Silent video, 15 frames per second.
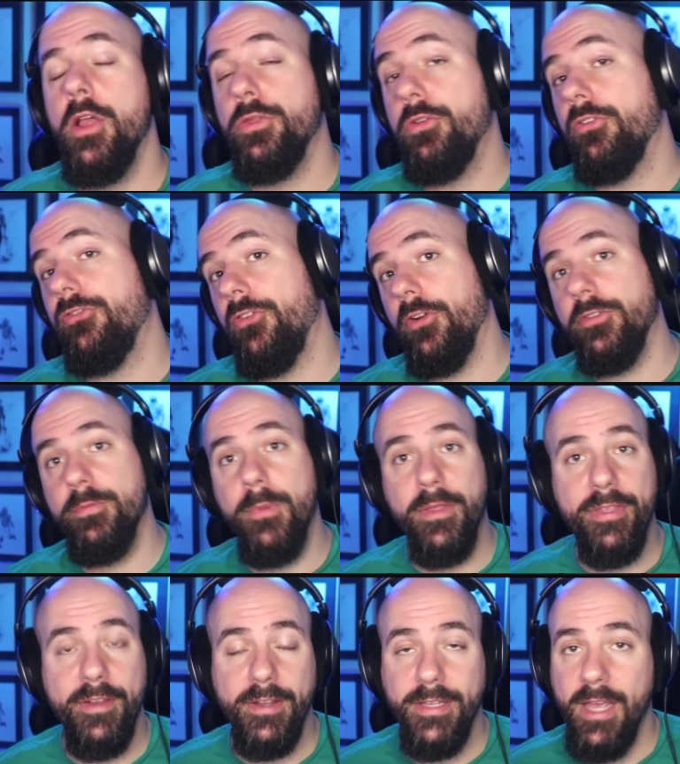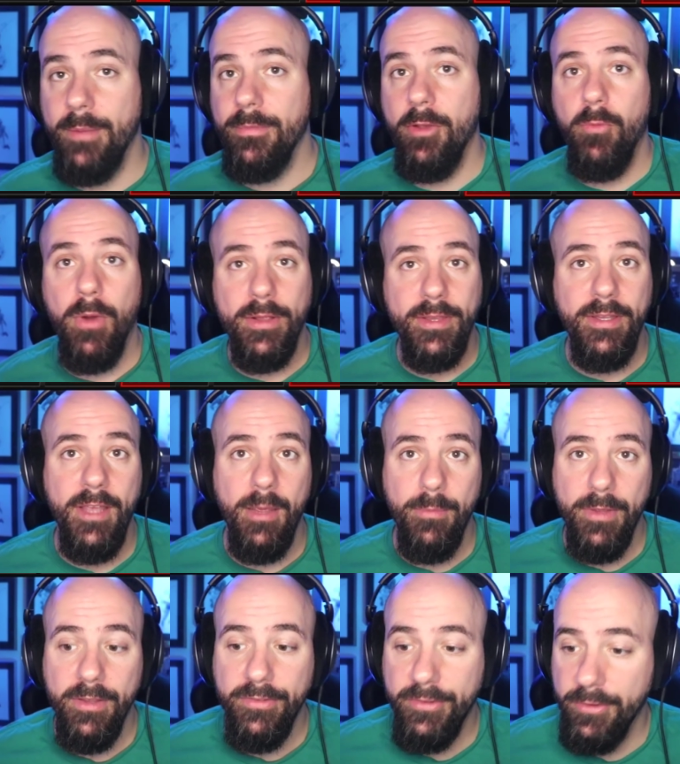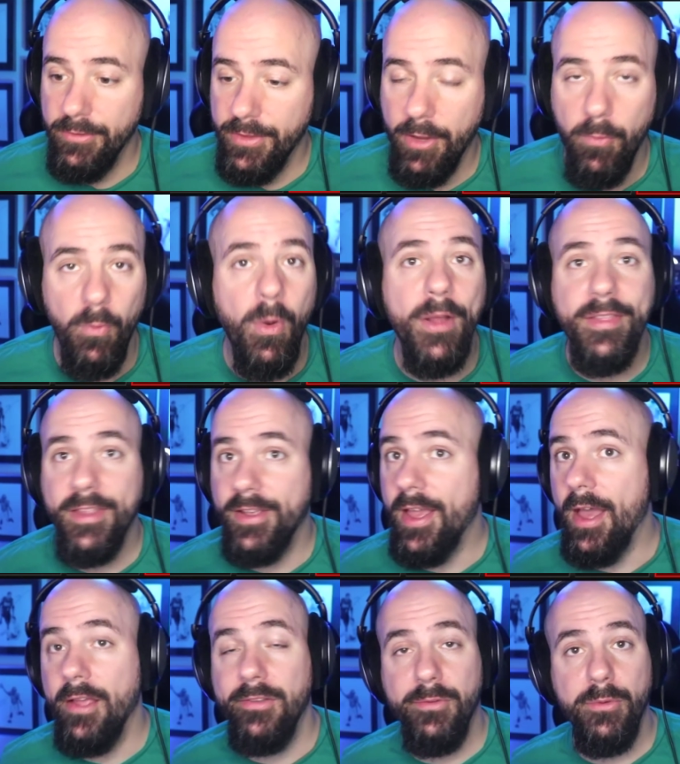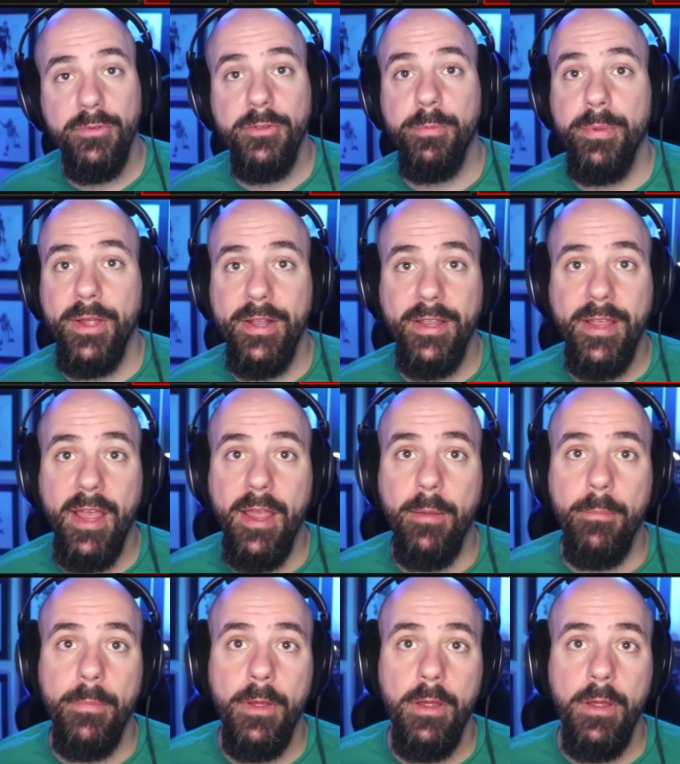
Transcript: The first month of the game, they want the game easier, they want the casuals to play the game.